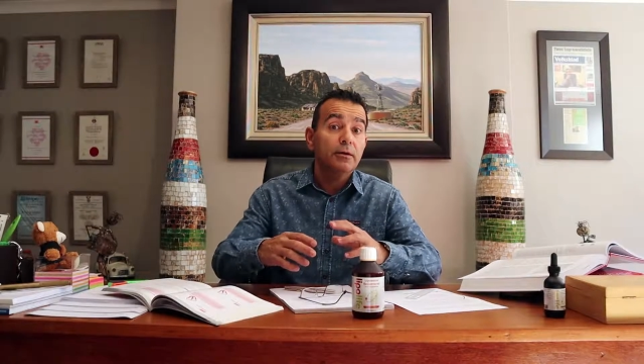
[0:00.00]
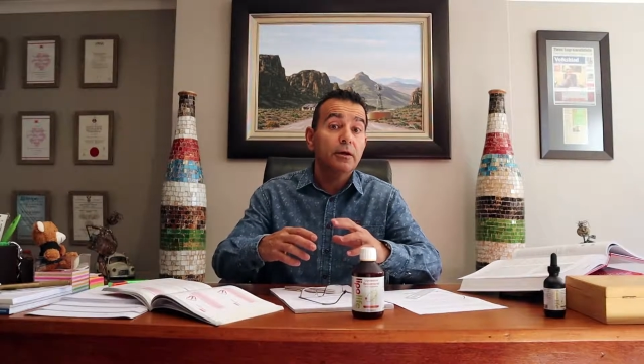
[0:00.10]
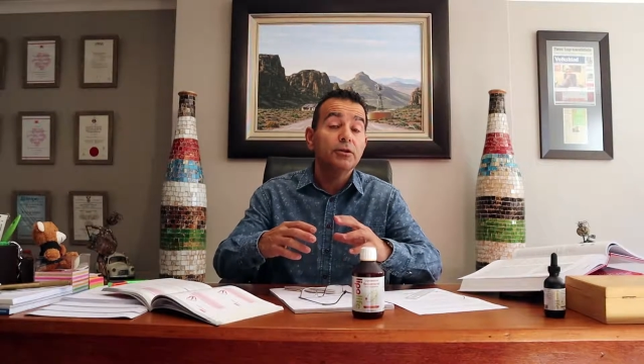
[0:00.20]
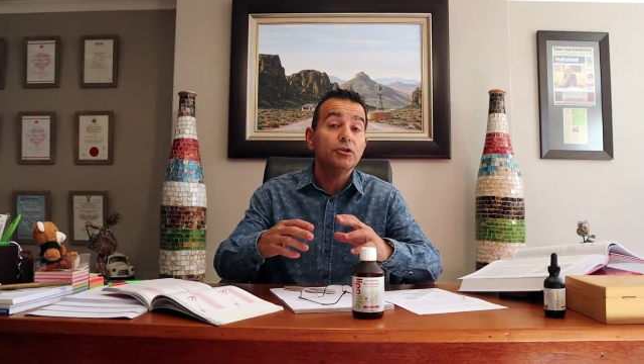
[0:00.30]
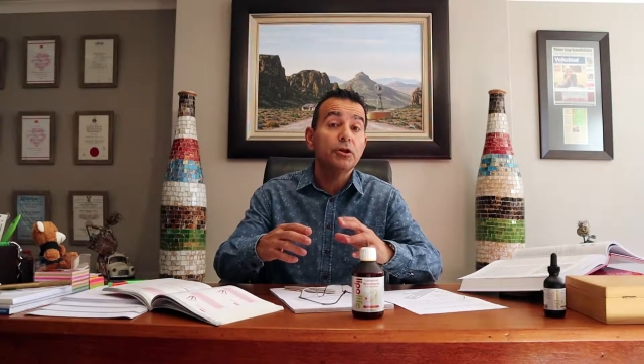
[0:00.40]

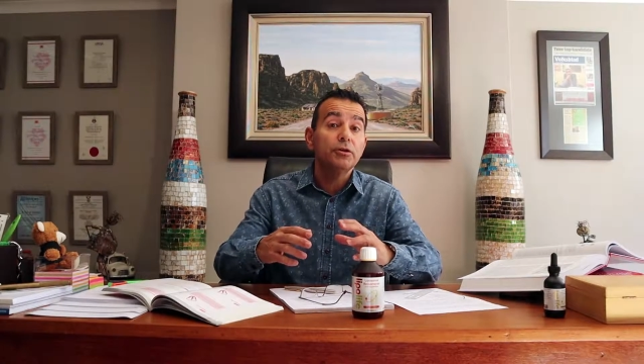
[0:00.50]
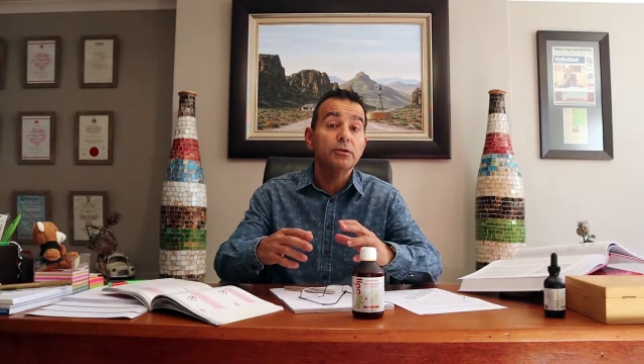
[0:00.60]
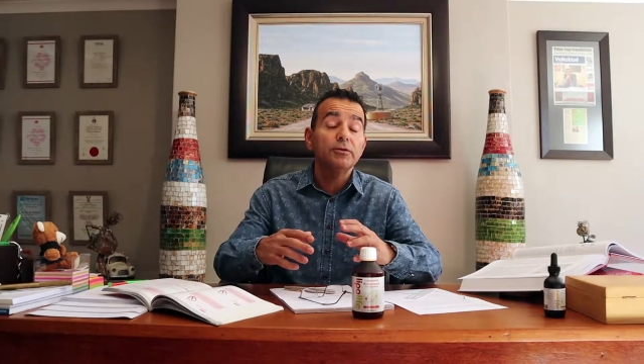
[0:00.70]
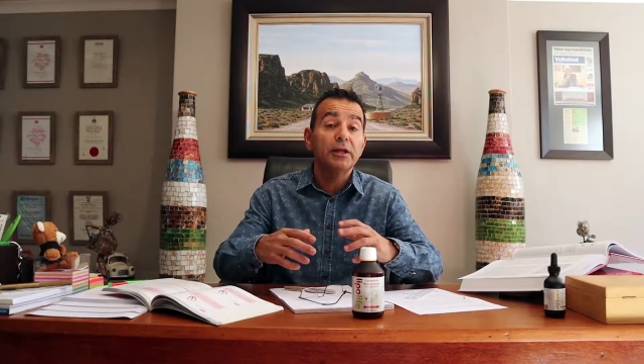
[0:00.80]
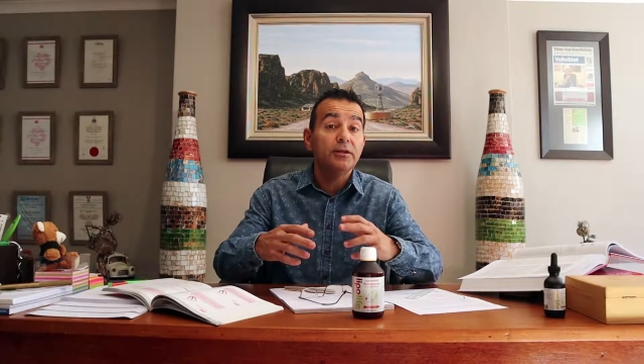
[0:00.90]
in the
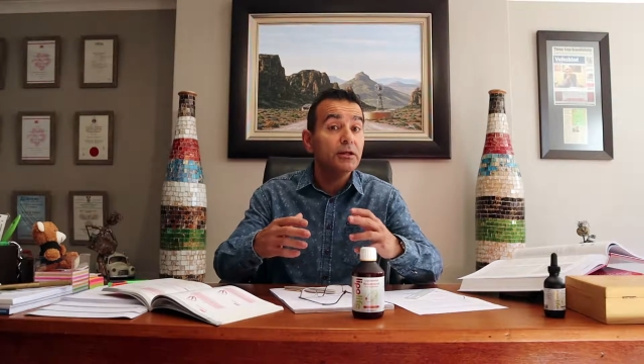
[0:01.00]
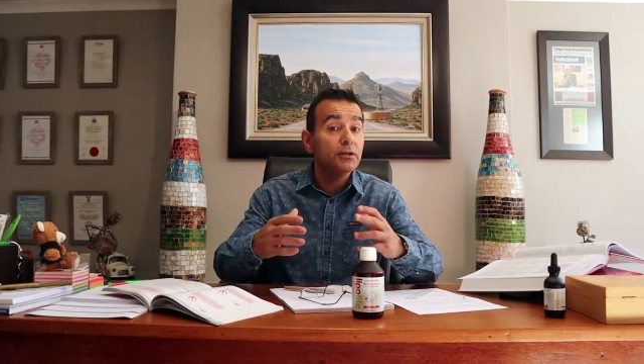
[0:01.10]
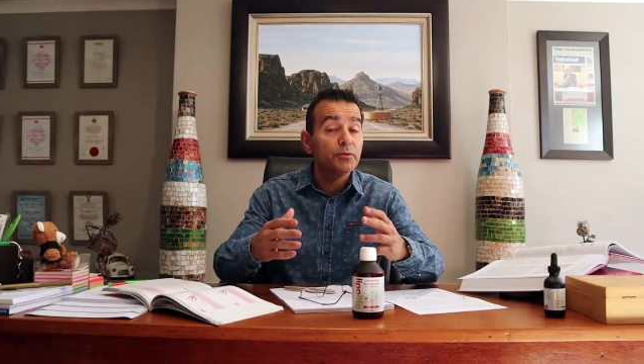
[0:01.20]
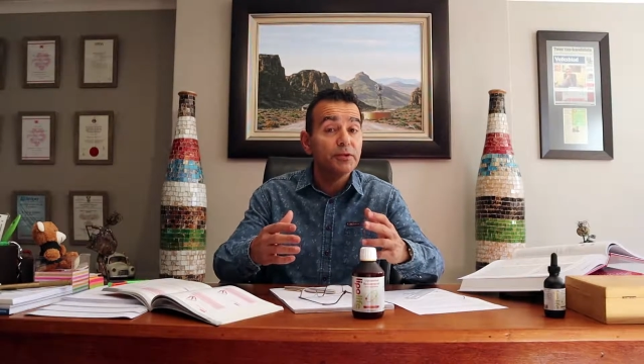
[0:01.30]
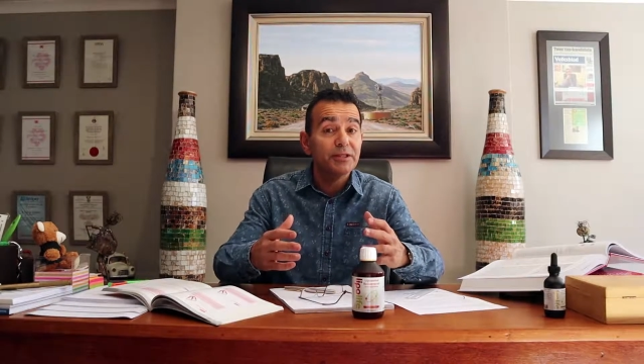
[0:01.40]
journal that
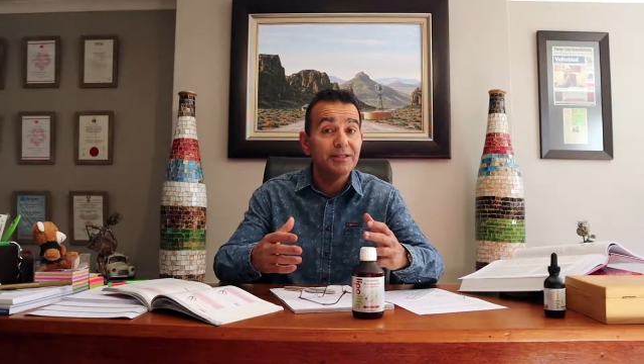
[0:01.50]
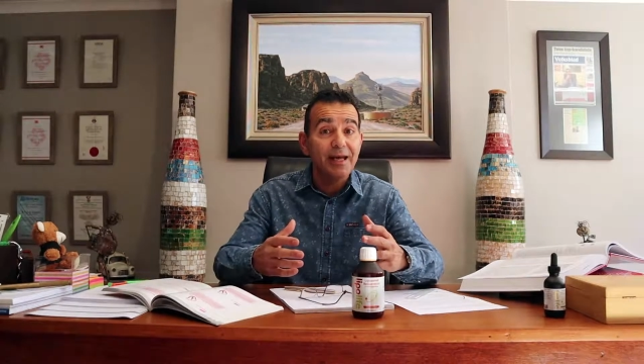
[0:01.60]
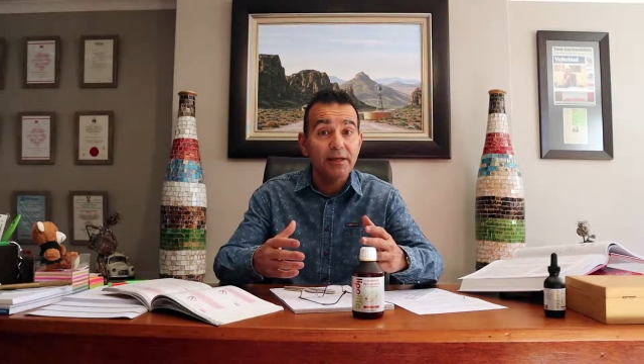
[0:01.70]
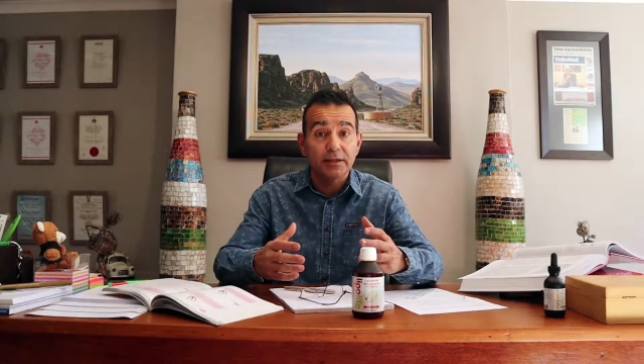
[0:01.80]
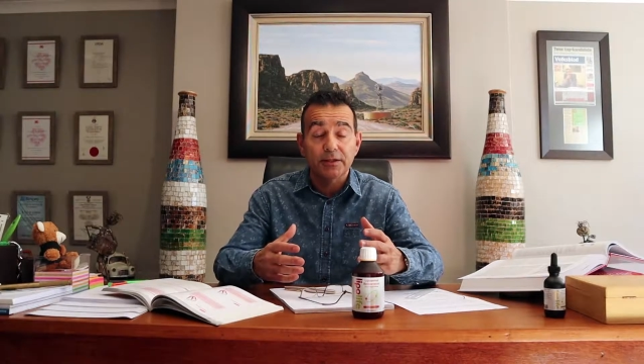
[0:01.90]
deals with
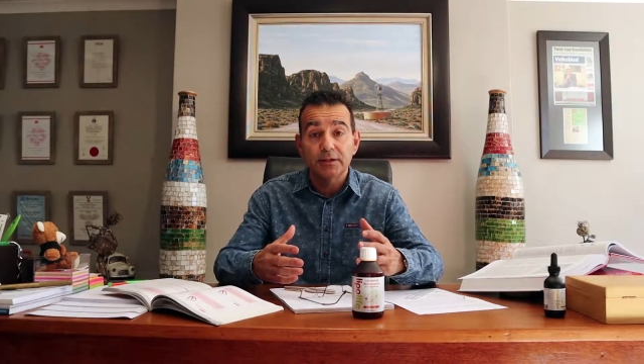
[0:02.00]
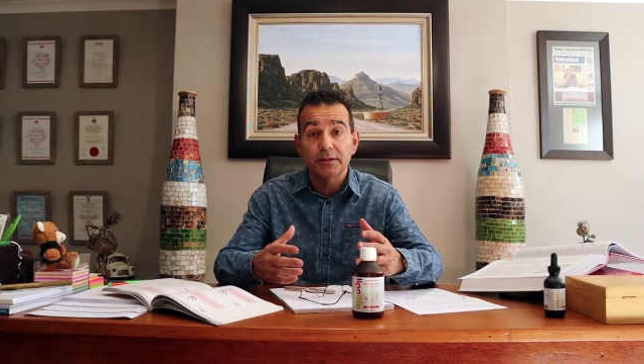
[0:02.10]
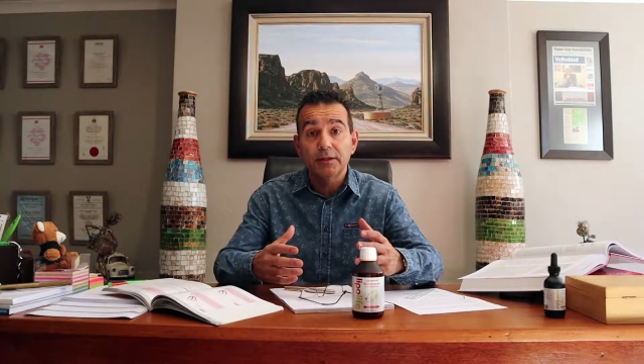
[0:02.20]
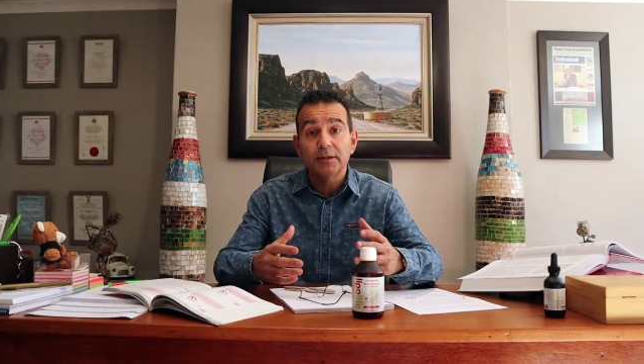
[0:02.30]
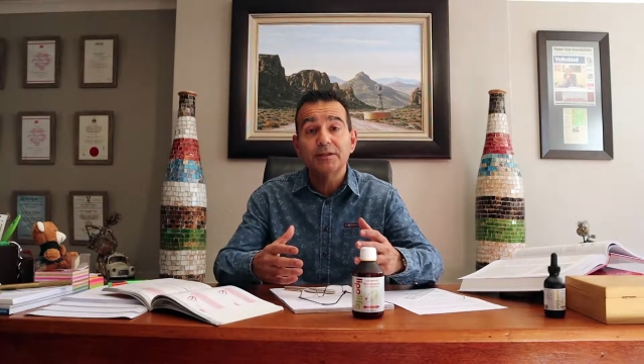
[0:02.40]

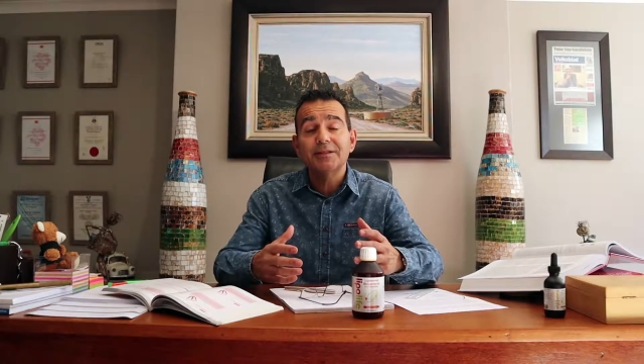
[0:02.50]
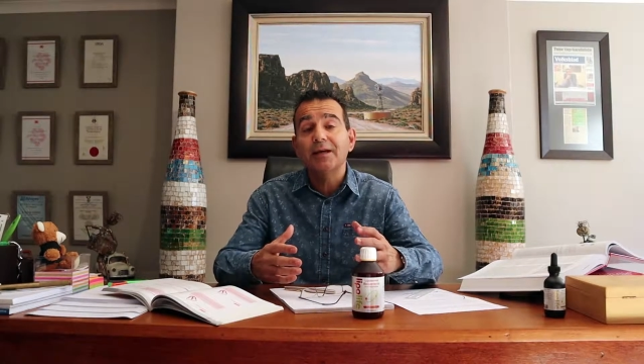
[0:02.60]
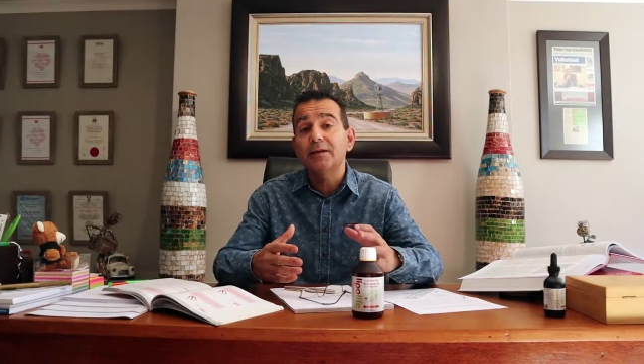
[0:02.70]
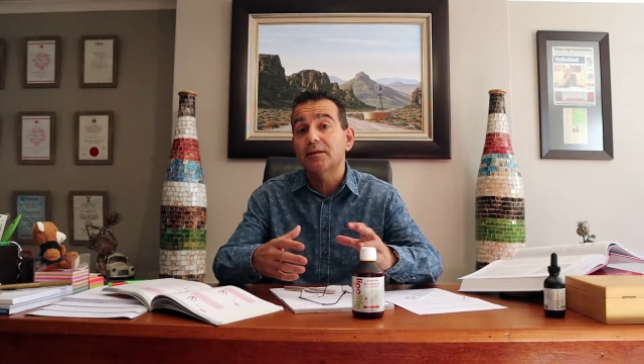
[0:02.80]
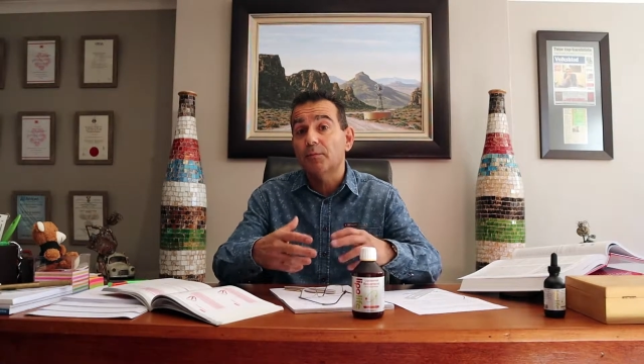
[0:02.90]
studies
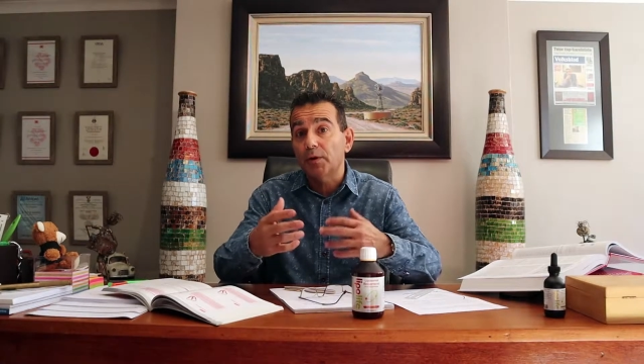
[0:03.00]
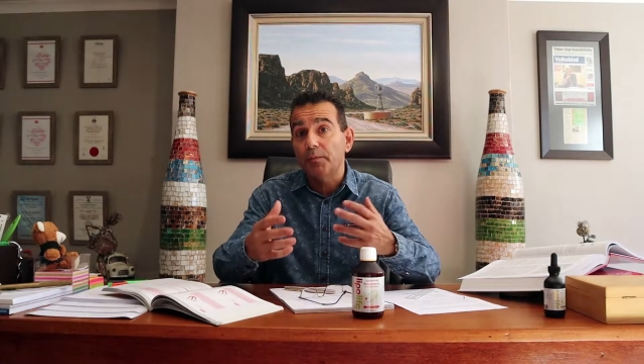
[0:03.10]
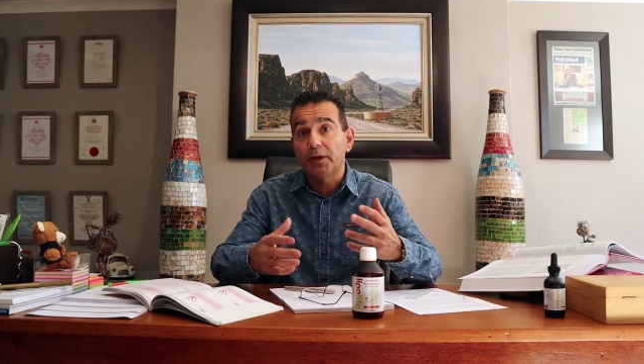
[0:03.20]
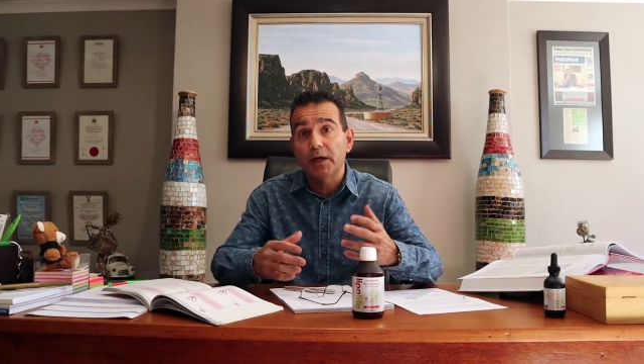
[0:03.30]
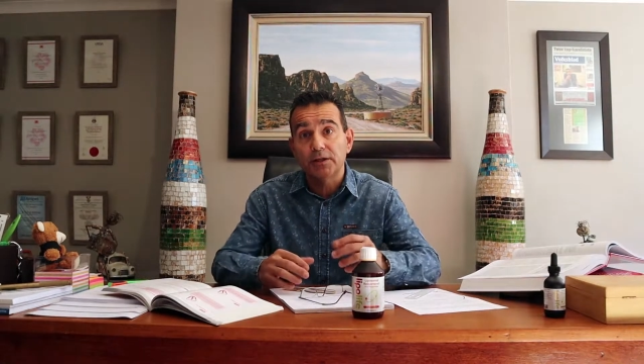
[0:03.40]
studying the
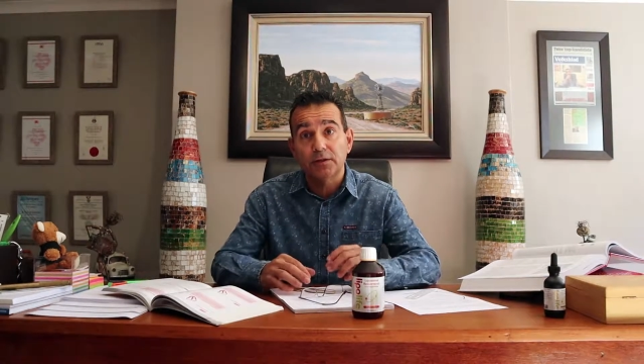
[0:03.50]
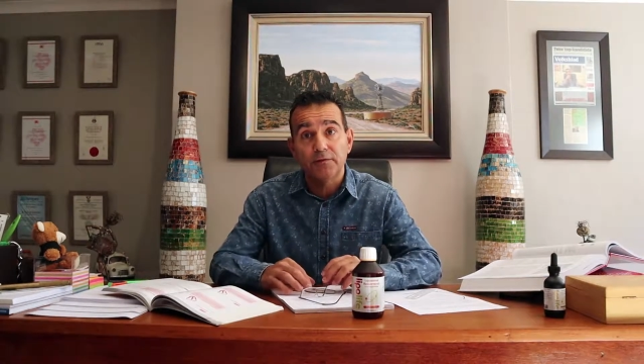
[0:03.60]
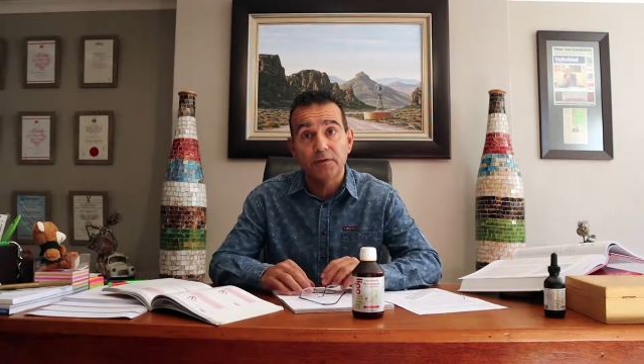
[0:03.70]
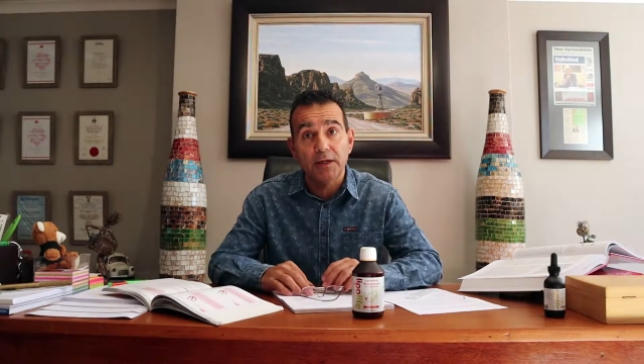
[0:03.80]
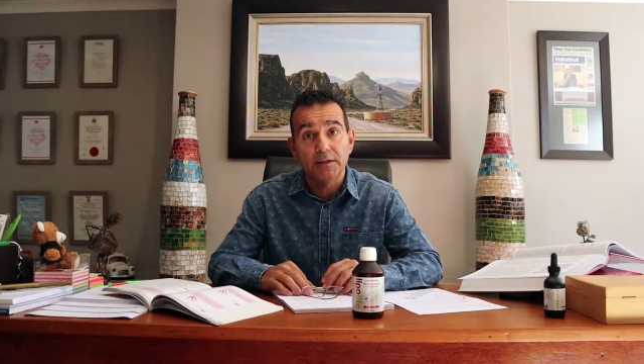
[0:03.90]
propagation
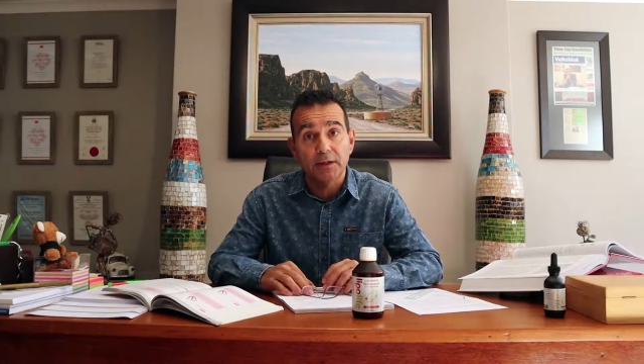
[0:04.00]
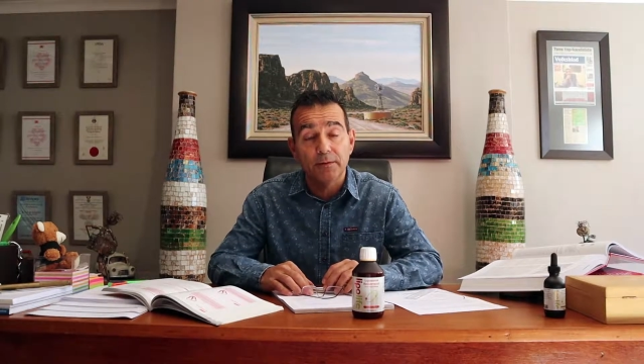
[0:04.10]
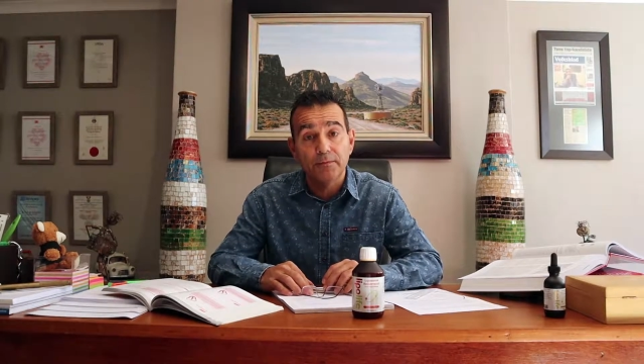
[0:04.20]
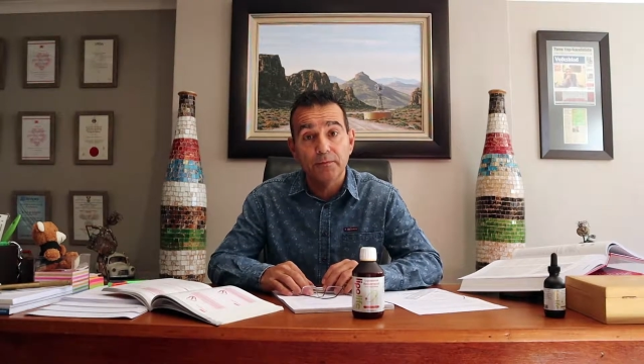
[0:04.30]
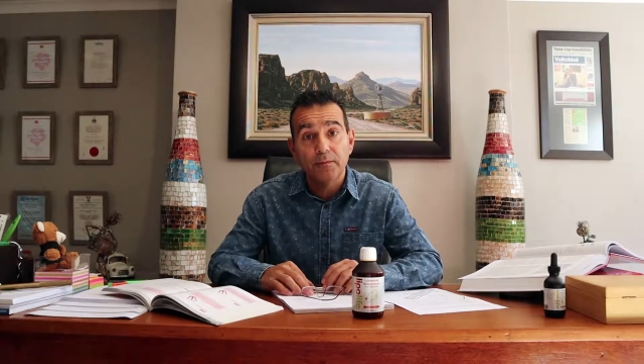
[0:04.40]
of cancer,